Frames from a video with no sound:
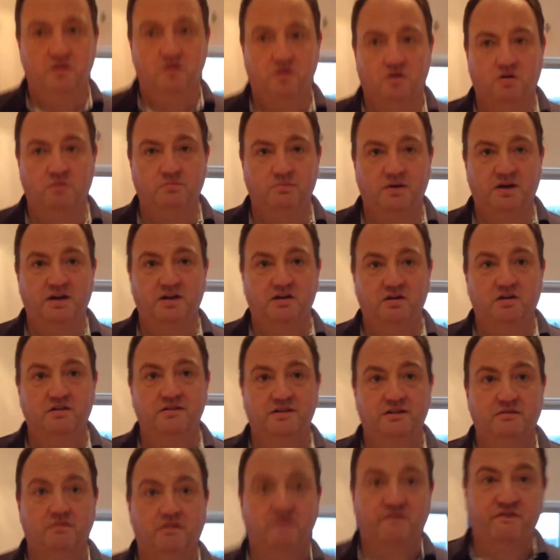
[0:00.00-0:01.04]
on many cards
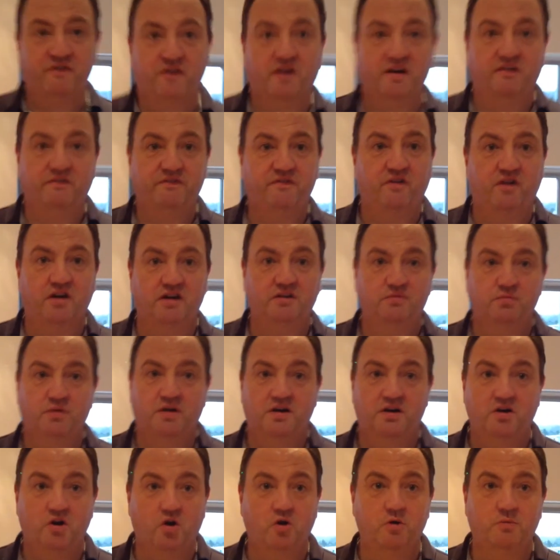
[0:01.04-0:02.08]
there are five fights where
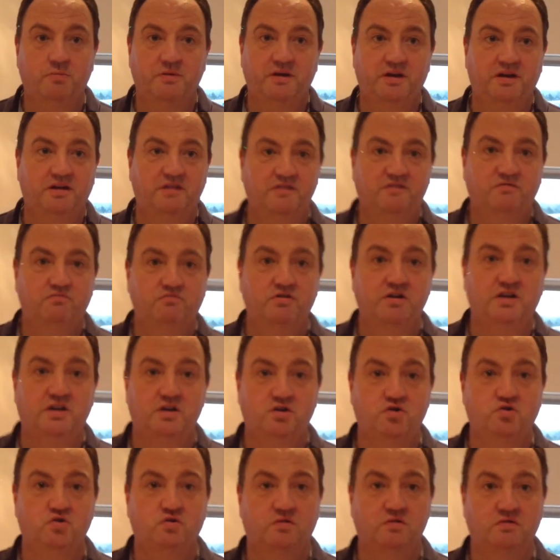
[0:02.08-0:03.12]
nobody is really
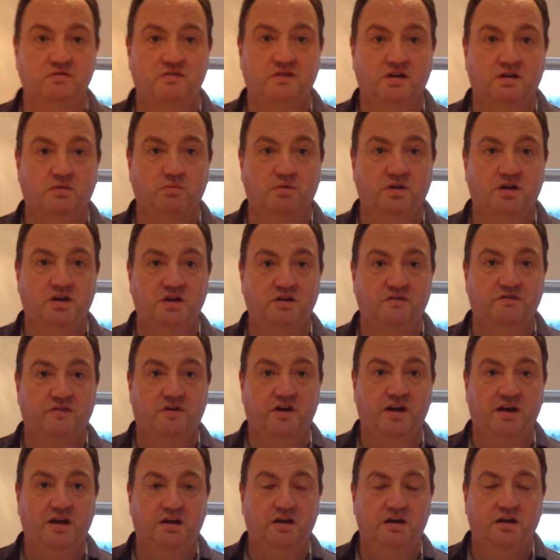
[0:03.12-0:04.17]
sure who's going to win each
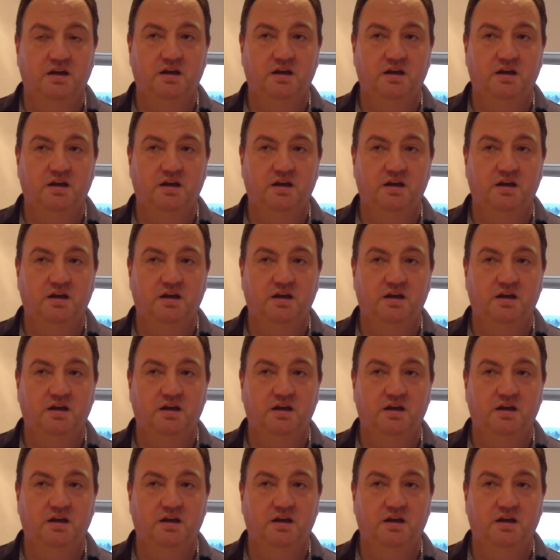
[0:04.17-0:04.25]
fight.